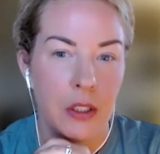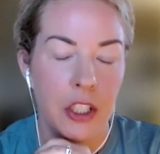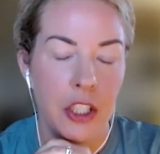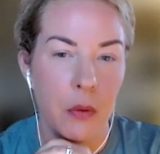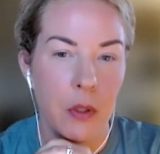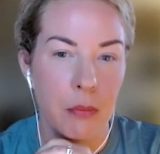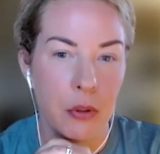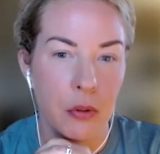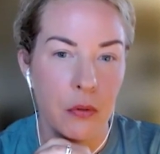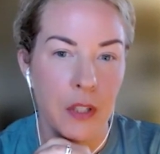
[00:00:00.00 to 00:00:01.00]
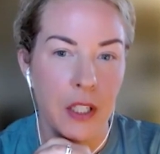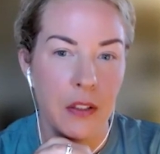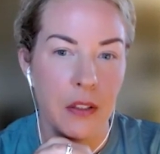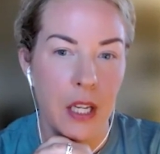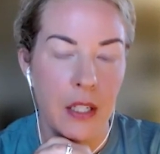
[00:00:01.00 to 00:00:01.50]
improve
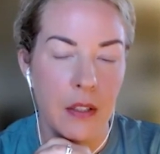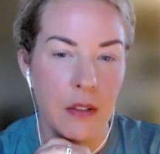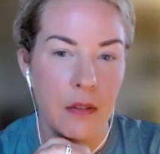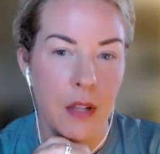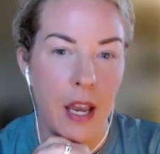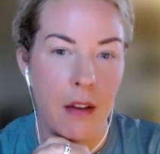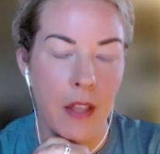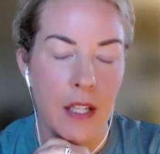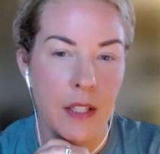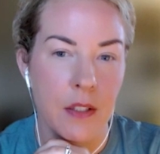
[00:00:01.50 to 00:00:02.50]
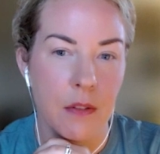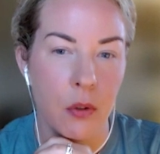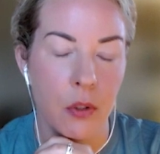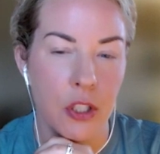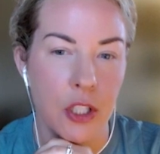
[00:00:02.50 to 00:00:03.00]
and have that sense of
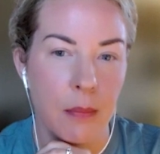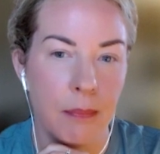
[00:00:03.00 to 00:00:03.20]
ownership.